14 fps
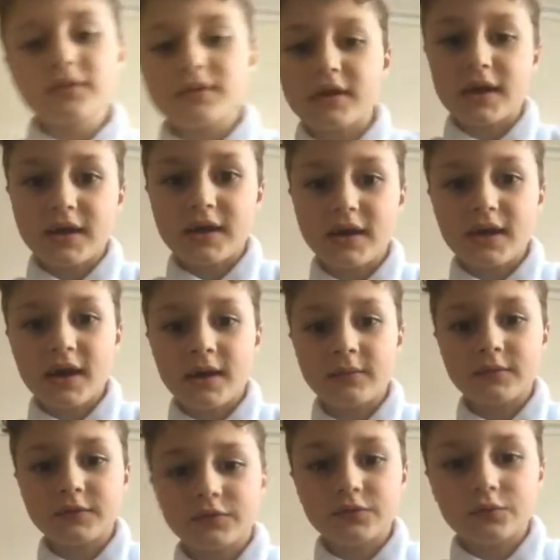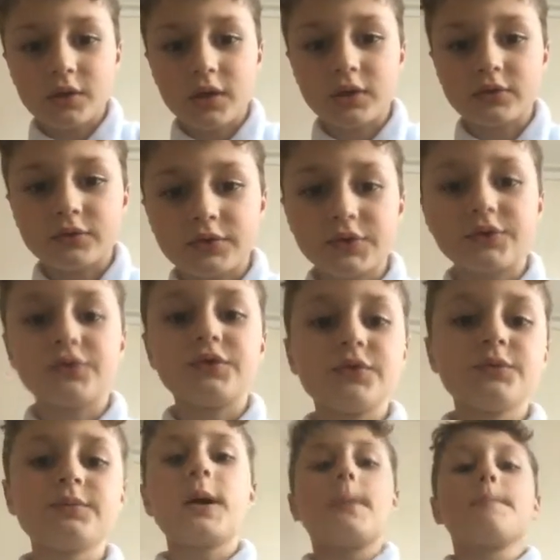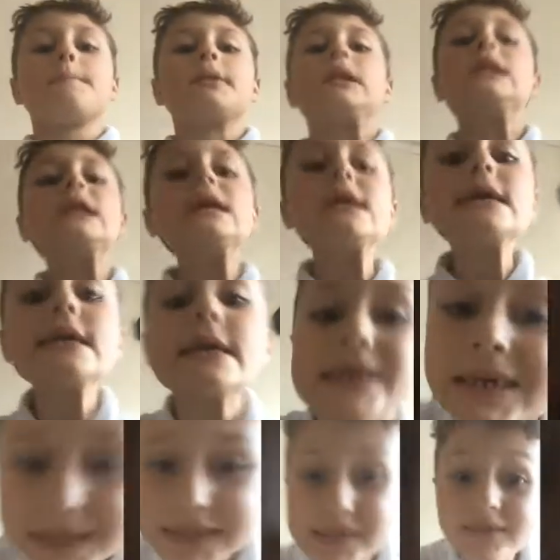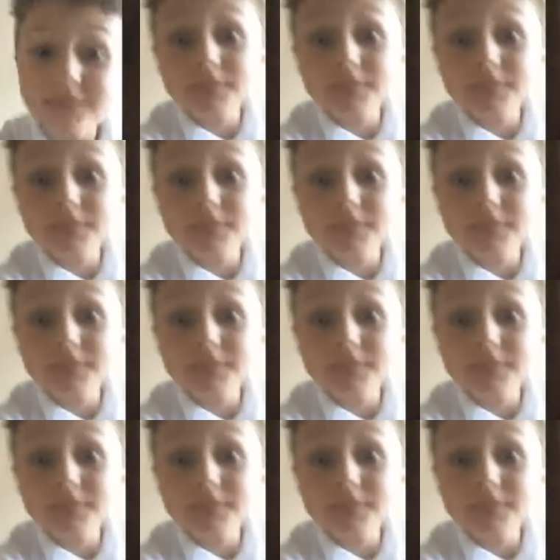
think I'm doing well on YouTube, please,